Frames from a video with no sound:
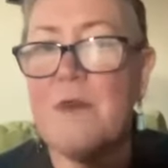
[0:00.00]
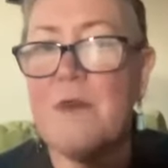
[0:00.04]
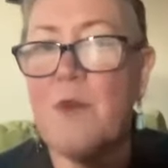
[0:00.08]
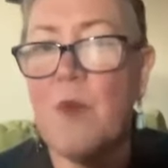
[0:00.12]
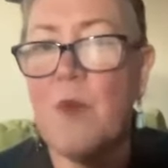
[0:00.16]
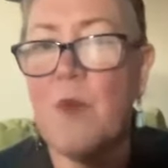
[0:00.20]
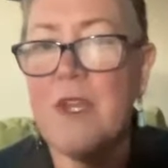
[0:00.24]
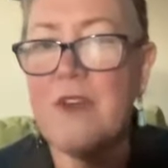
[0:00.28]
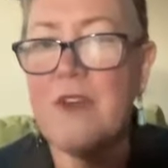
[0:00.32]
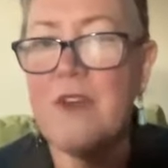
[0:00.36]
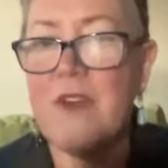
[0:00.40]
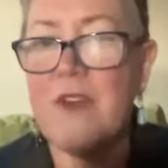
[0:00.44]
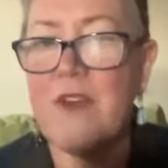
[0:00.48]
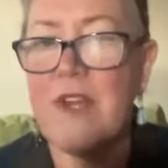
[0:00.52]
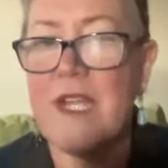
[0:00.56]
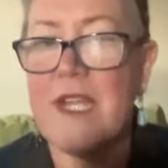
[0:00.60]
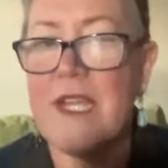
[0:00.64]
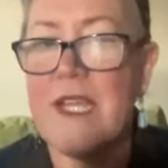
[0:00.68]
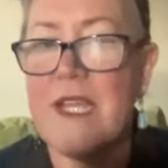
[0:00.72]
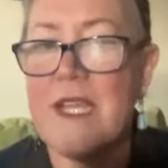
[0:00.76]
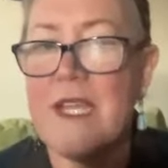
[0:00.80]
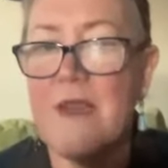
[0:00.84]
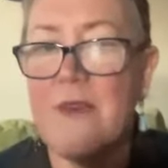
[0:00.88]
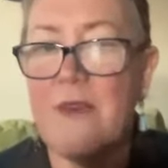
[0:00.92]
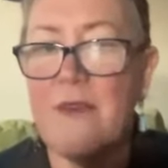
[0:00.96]
I'm
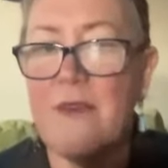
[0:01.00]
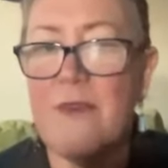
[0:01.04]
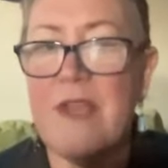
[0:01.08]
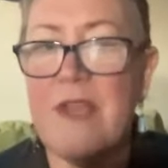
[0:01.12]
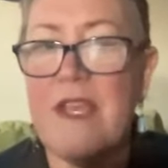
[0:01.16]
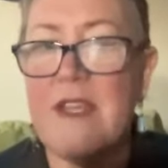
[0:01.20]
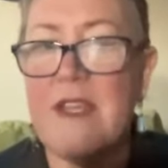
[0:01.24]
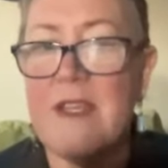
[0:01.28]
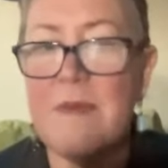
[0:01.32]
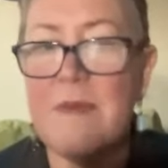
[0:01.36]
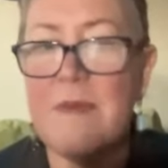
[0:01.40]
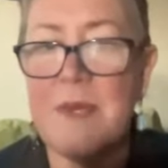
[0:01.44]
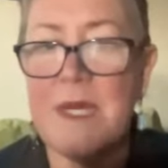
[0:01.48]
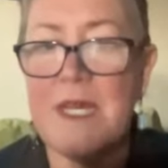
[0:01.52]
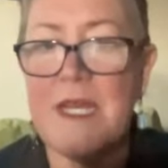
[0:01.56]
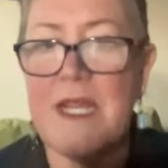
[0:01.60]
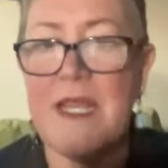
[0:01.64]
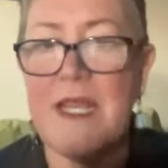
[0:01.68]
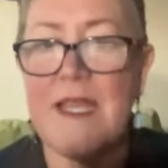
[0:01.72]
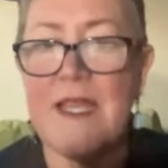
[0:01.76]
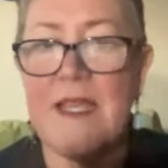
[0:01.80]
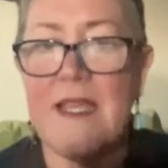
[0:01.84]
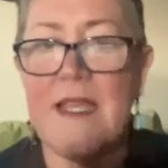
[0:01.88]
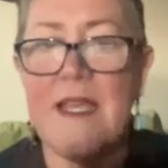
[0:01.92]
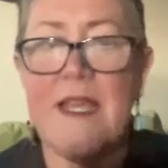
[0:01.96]
wondering if
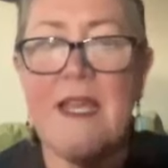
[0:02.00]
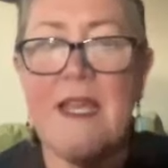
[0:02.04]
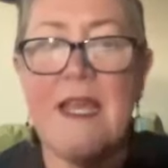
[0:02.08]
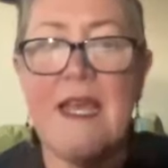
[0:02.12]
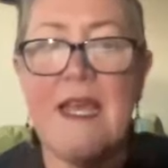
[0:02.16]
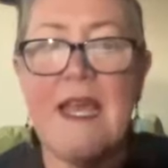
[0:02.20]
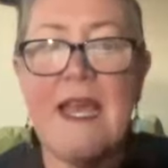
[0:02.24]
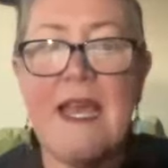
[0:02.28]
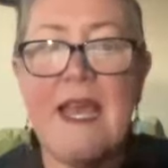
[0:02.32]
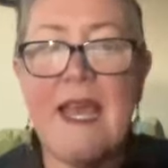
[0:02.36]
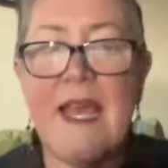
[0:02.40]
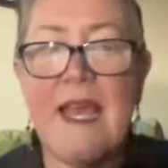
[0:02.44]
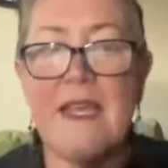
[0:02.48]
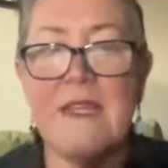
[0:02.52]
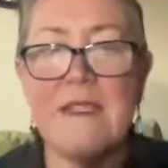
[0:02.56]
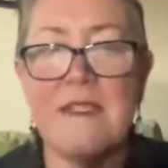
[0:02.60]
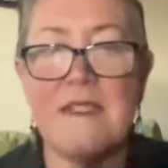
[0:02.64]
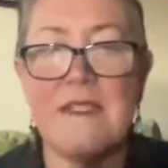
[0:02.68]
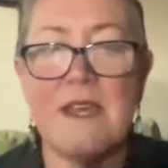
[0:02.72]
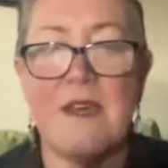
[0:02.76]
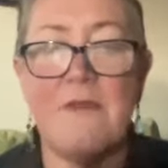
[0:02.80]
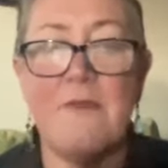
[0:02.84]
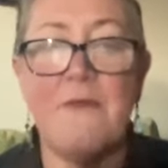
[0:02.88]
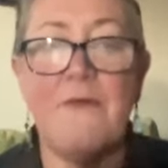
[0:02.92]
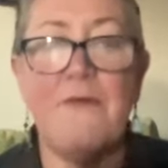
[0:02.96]
anybody
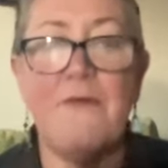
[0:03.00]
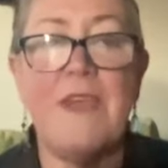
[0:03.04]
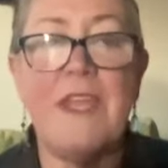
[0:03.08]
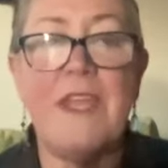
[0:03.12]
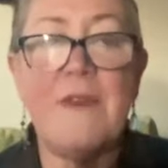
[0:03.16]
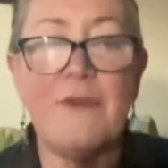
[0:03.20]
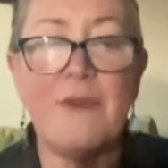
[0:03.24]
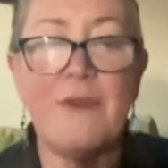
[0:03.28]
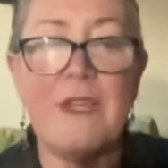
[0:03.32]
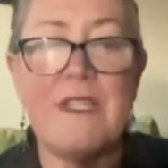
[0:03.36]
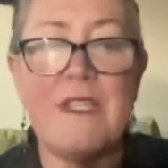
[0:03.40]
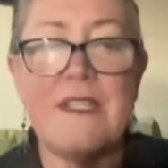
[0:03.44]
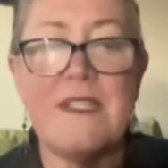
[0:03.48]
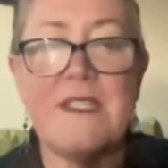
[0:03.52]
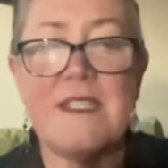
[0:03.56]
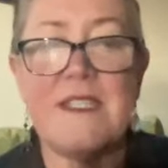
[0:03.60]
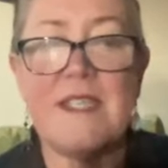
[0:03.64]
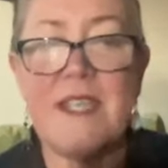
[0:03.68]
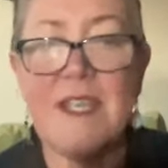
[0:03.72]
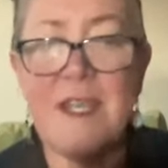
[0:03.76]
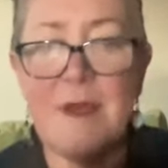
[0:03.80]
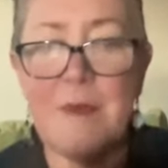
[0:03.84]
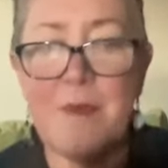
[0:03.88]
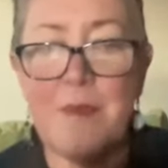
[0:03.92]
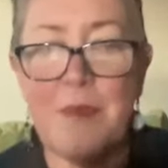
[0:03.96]
has a favorite
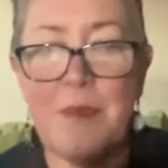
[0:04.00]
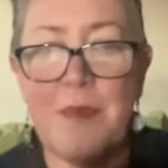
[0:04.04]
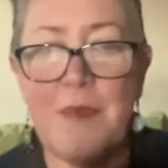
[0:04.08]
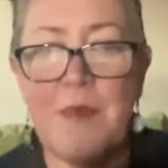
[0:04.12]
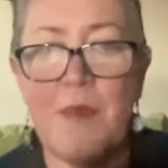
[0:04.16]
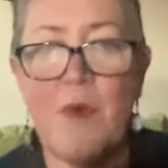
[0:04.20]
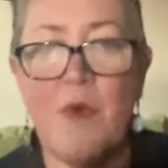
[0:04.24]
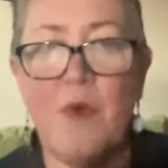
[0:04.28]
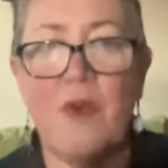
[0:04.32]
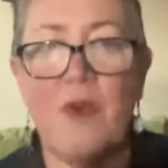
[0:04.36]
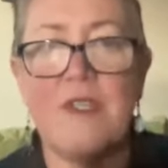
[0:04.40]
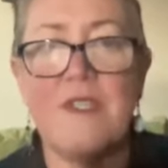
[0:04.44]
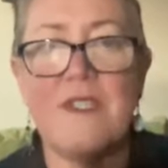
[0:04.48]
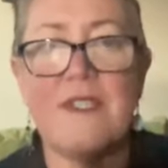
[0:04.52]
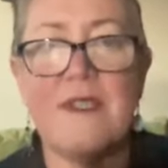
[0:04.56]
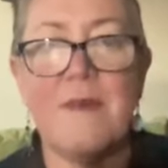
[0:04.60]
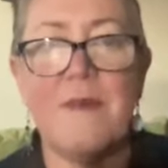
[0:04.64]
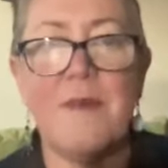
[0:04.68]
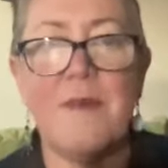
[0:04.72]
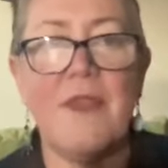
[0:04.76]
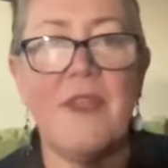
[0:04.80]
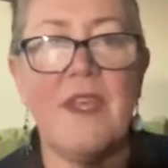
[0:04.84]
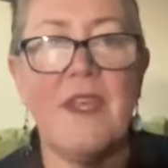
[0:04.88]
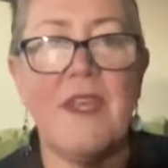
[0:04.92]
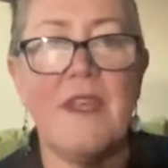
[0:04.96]
tip or
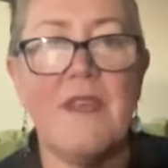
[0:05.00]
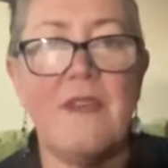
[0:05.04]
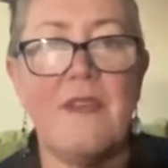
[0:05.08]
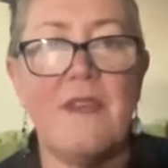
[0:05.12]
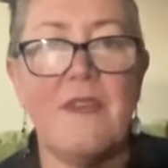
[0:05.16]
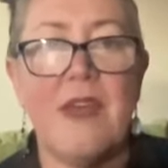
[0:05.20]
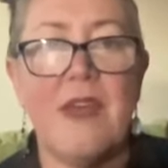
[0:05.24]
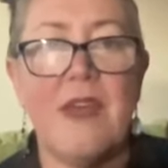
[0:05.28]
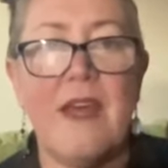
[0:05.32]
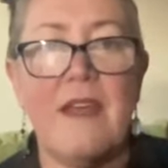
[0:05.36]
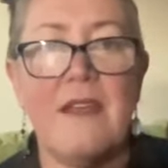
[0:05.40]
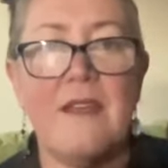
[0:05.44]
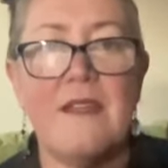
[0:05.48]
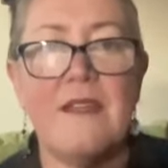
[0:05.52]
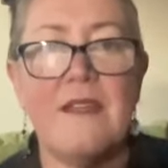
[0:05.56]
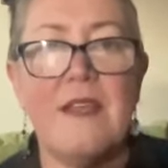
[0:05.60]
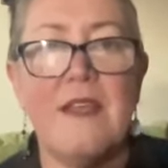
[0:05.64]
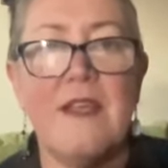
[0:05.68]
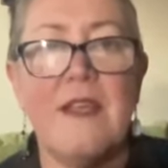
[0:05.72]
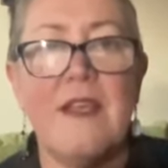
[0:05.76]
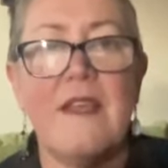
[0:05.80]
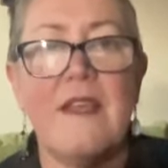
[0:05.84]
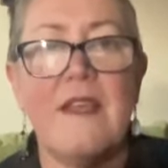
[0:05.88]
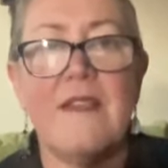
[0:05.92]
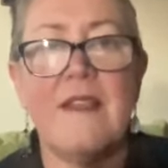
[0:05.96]
something that
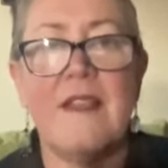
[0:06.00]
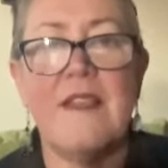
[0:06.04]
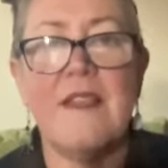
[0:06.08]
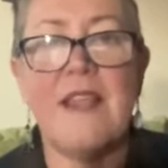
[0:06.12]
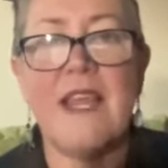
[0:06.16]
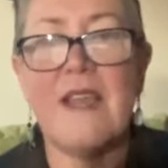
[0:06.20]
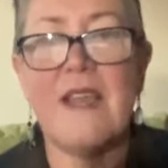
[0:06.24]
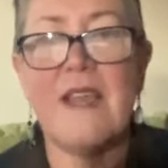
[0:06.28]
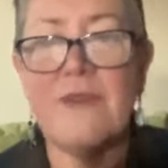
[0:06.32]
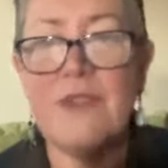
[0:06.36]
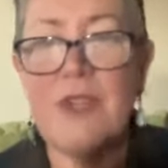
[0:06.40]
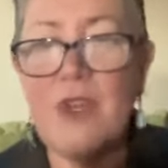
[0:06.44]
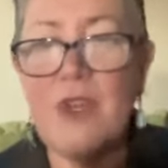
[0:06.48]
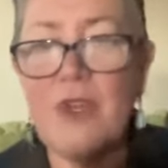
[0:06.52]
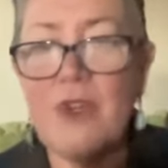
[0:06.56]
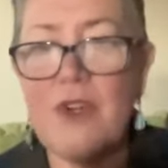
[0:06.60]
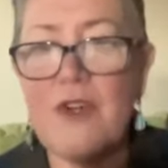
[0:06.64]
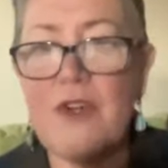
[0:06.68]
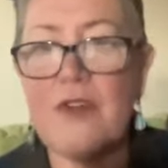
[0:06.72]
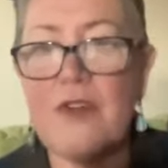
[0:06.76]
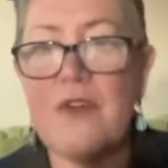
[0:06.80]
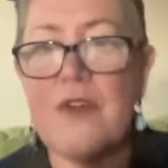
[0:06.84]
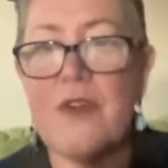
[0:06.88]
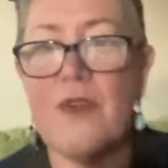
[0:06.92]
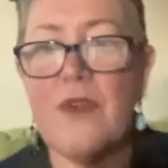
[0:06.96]
they've
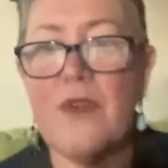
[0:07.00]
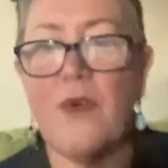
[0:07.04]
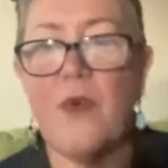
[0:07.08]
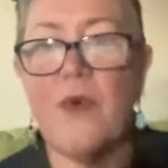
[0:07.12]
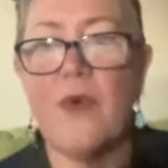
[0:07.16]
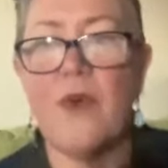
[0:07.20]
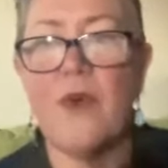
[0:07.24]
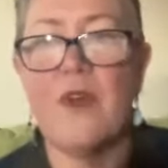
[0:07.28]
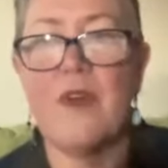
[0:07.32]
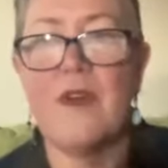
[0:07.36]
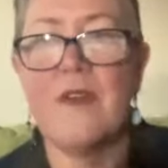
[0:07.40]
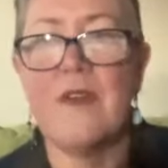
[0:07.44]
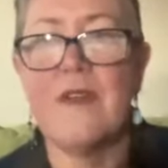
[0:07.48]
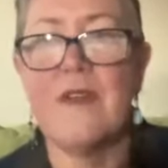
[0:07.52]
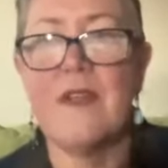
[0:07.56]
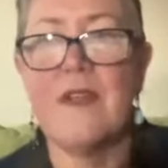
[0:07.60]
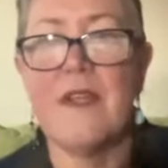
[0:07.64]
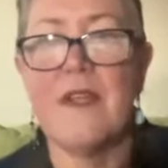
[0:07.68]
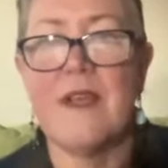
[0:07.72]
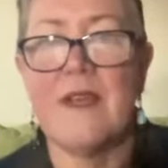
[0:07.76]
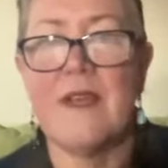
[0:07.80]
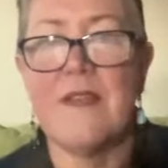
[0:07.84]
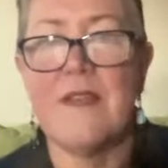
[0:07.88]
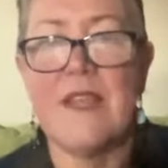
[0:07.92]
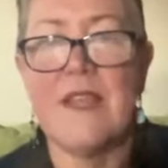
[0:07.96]
learned or
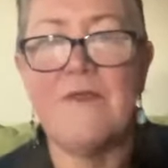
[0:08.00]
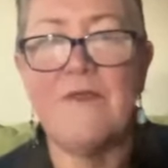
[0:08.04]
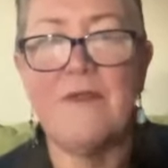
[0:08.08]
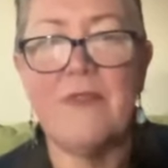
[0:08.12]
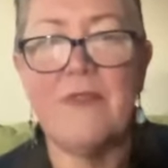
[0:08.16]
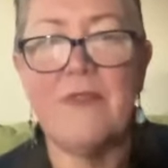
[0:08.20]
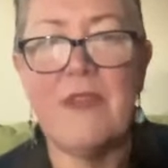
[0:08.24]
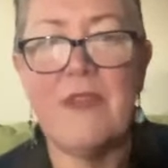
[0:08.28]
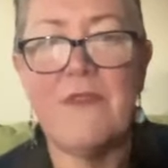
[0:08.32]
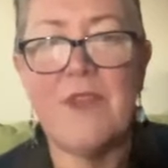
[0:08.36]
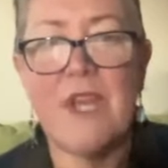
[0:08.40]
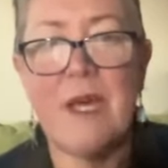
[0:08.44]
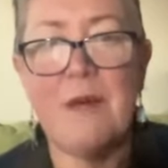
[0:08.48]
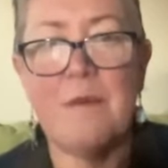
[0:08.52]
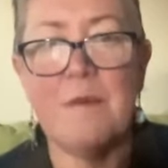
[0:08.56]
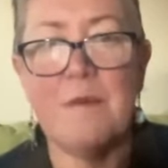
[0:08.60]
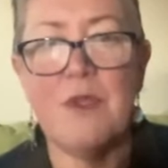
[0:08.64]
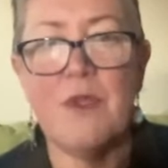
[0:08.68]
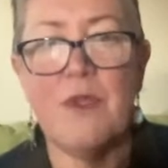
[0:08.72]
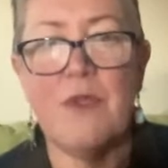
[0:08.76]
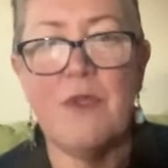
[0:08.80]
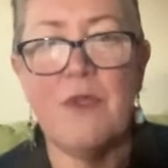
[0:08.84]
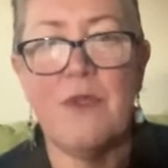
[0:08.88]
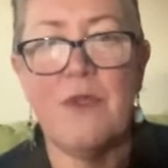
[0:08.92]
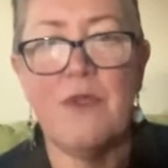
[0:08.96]
they've
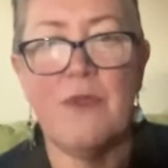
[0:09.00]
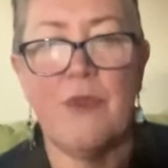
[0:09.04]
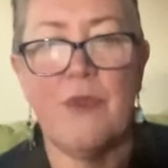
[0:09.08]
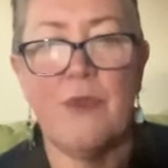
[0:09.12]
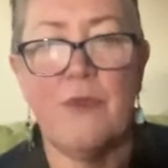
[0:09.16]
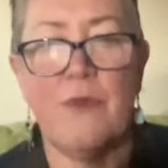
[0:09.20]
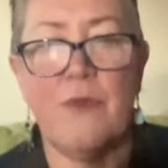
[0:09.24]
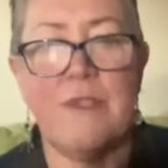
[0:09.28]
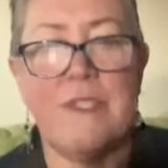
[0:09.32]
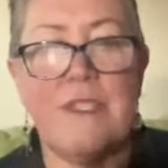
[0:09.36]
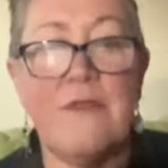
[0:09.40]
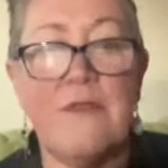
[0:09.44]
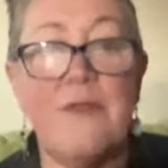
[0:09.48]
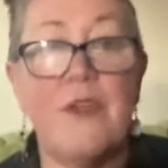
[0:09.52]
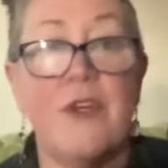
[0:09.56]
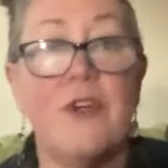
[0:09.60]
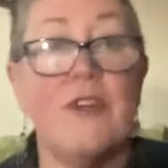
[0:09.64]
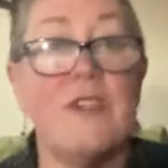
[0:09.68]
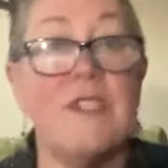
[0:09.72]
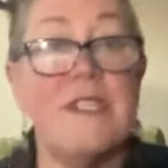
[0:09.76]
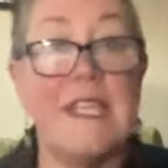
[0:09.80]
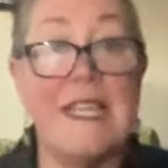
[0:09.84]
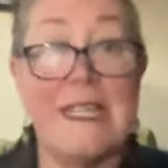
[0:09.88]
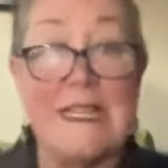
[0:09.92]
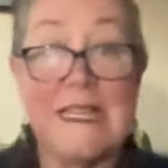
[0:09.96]
come through
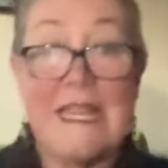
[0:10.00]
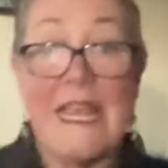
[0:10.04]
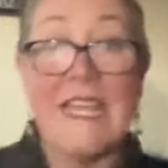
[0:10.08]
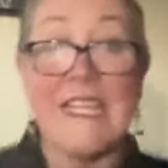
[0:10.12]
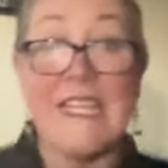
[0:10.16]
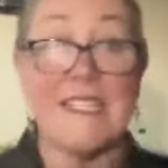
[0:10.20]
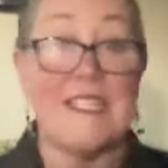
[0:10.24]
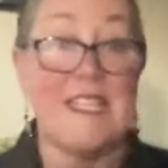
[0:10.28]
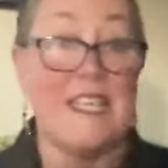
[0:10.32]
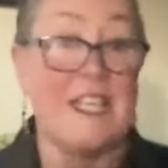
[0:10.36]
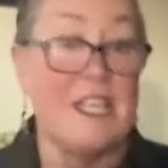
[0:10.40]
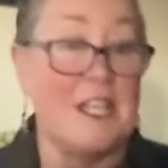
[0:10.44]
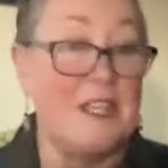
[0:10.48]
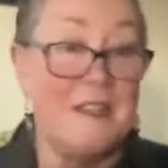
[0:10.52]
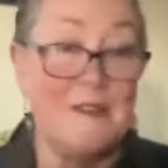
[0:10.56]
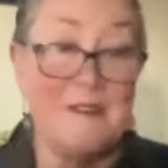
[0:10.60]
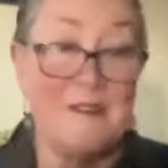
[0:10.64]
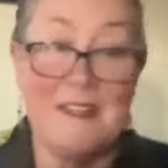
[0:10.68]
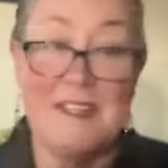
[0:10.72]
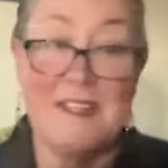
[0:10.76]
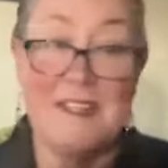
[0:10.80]
difficulty. Lexi.